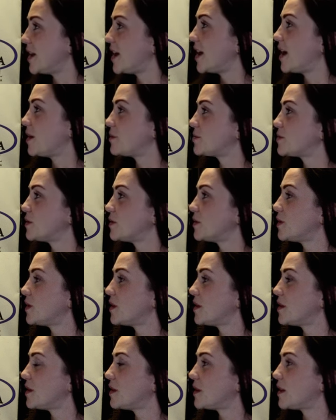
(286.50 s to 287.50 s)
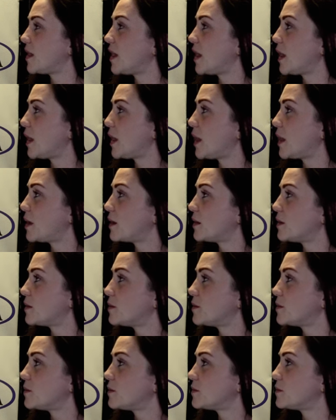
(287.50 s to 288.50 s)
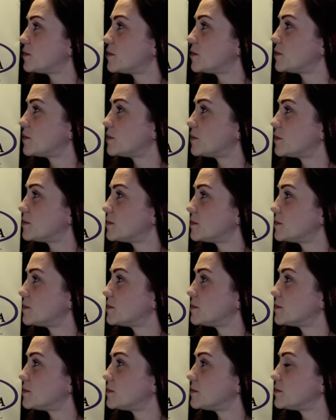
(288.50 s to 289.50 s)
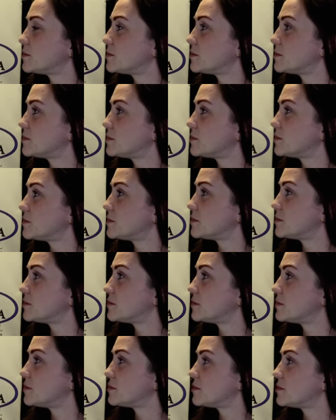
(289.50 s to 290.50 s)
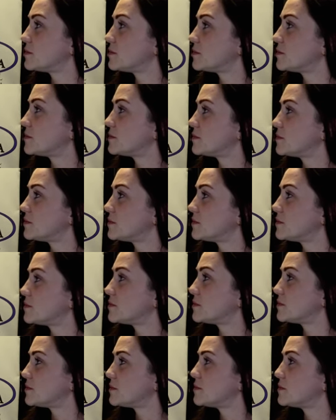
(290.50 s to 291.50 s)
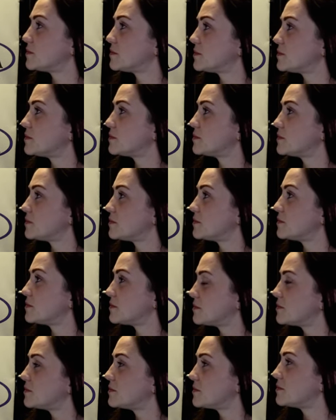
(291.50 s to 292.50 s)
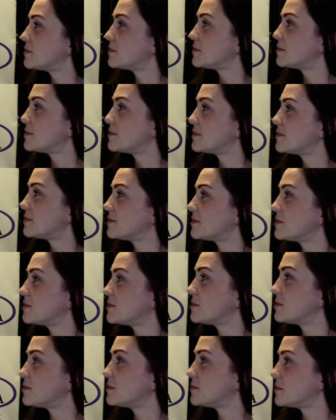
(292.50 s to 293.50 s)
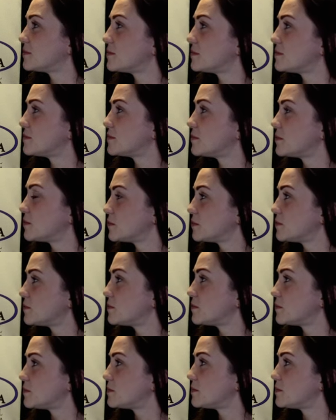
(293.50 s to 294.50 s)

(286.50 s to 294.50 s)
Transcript: This person isn't speaking.